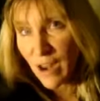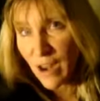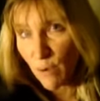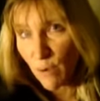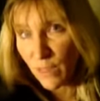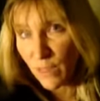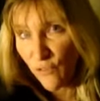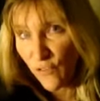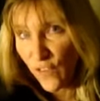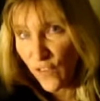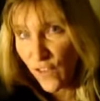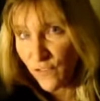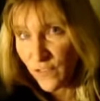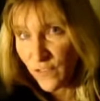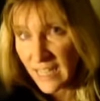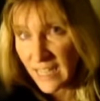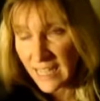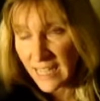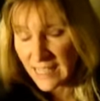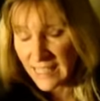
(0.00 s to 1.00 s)
out with
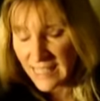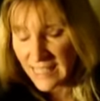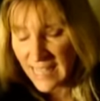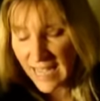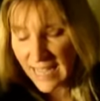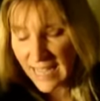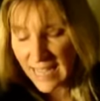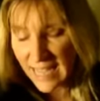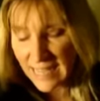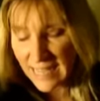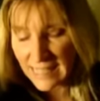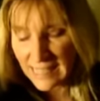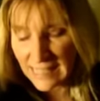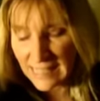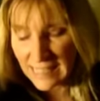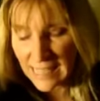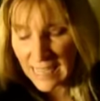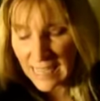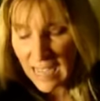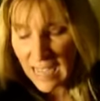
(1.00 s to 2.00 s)
15
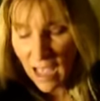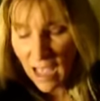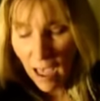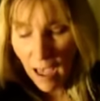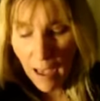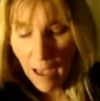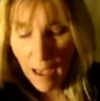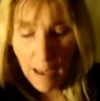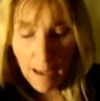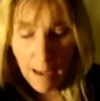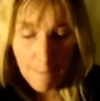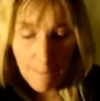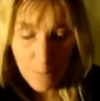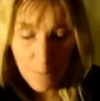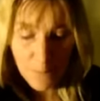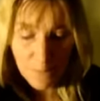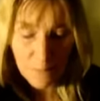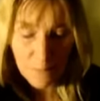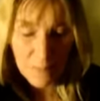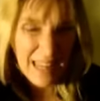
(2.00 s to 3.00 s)
seconds
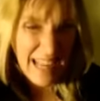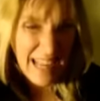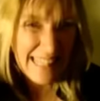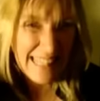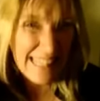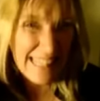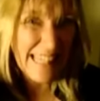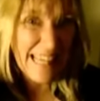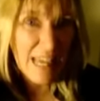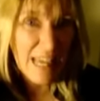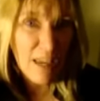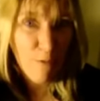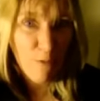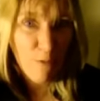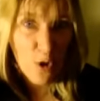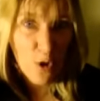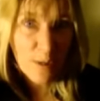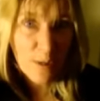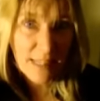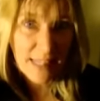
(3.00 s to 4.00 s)
and see
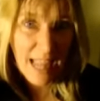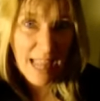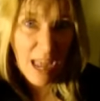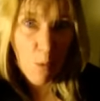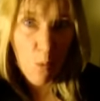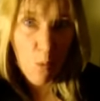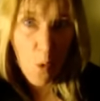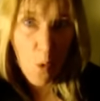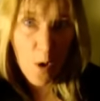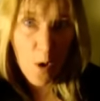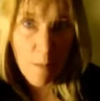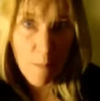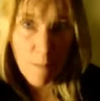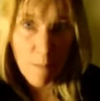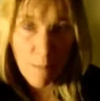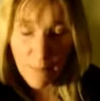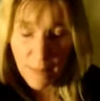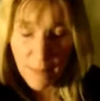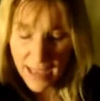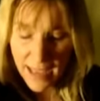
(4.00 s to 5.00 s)
first how
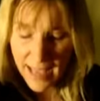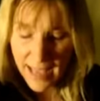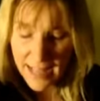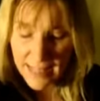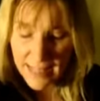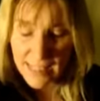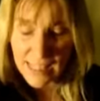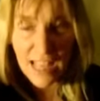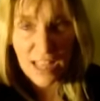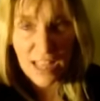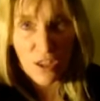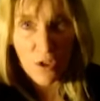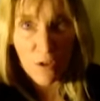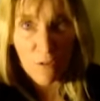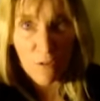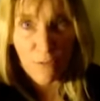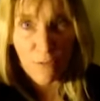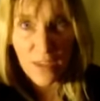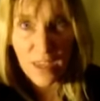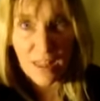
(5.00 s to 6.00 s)
warm it gets, and you'll
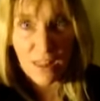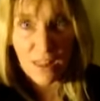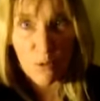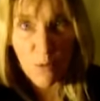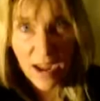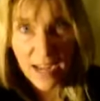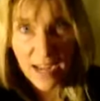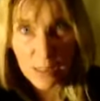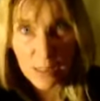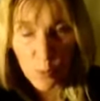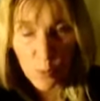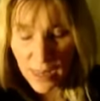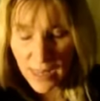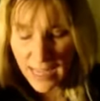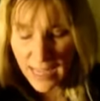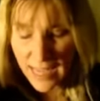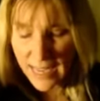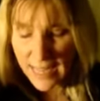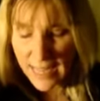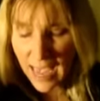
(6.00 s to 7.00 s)
feel the rice will
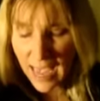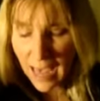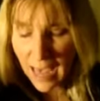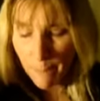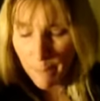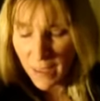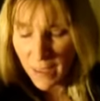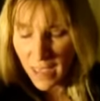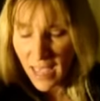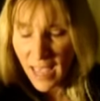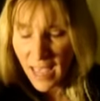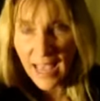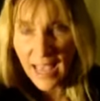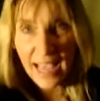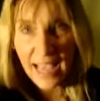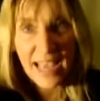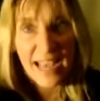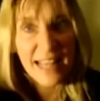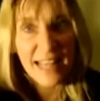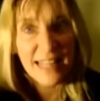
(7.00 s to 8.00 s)
heat up
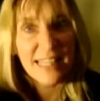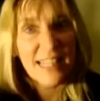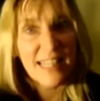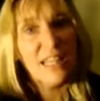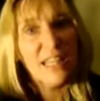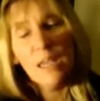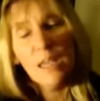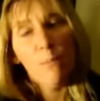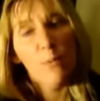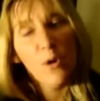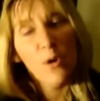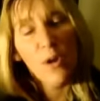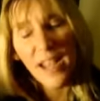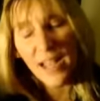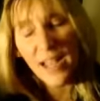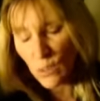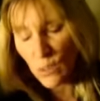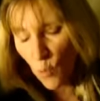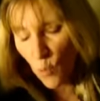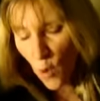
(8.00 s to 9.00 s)
and they'll keep your
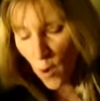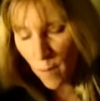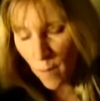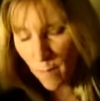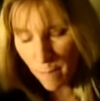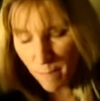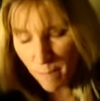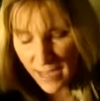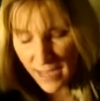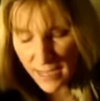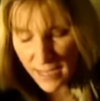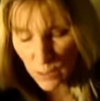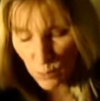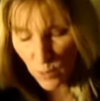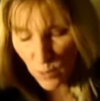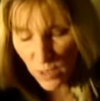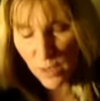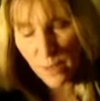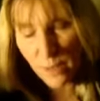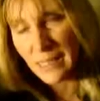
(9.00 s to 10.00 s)
hands warm. And because
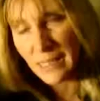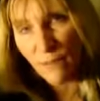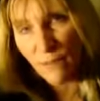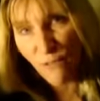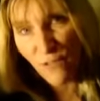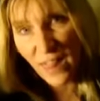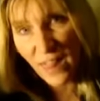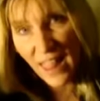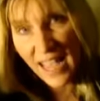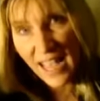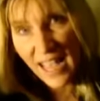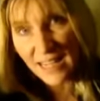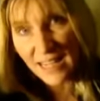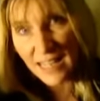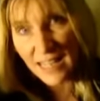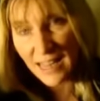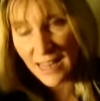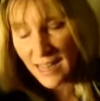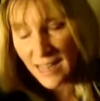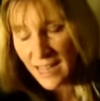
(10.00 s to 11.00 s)
we used
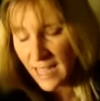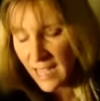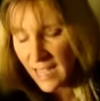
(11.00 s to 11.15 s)
flannel,